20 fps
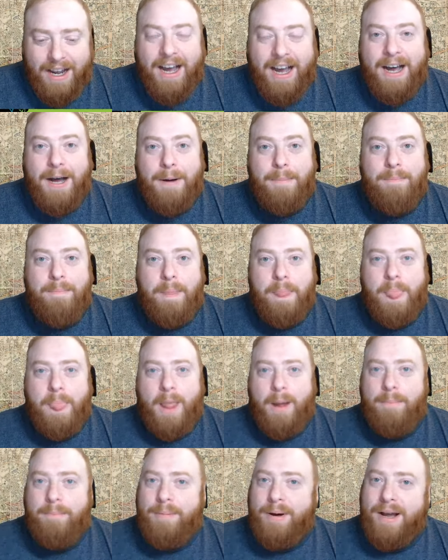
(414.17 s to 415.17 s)
Um,
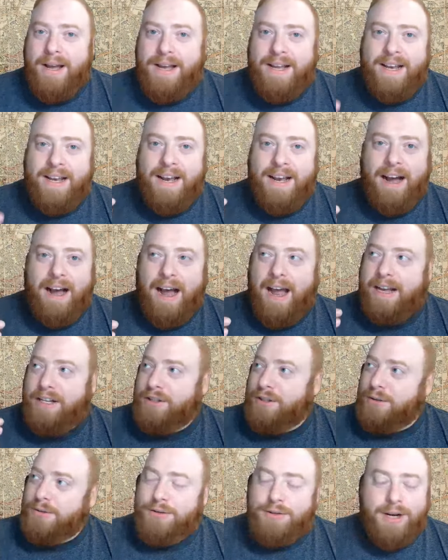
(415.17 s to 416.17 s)
but I
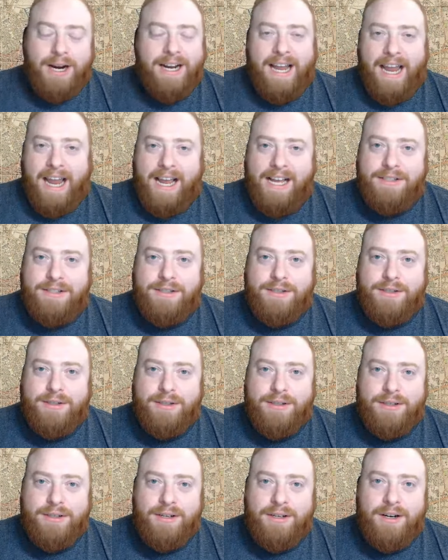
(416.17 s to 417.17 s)
do try to
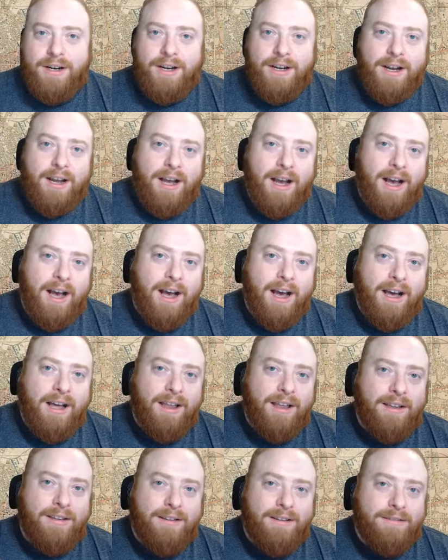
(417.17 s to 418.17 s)
answer
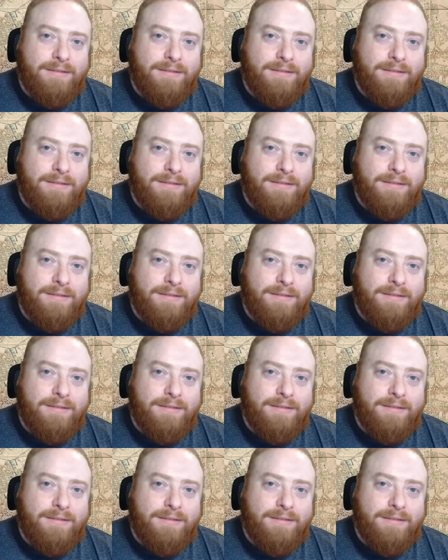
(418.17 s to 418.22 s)
uh,